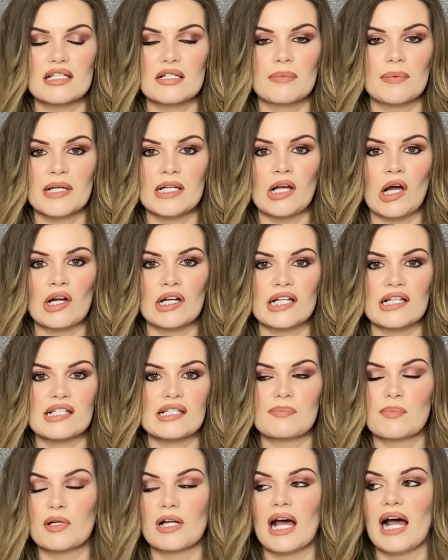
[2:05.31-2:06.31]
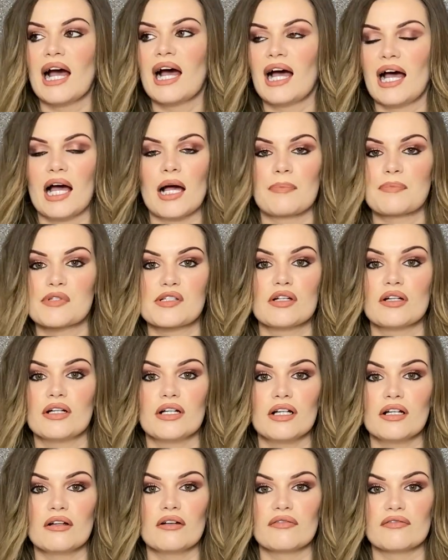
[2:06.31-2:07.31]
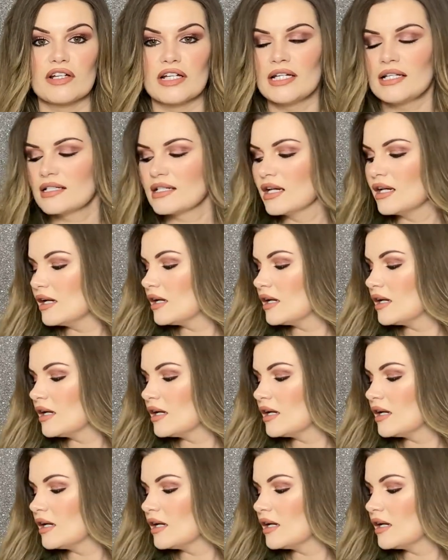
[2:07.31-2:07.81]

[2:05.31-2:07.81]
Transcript: to be honest. But I absolutely love it.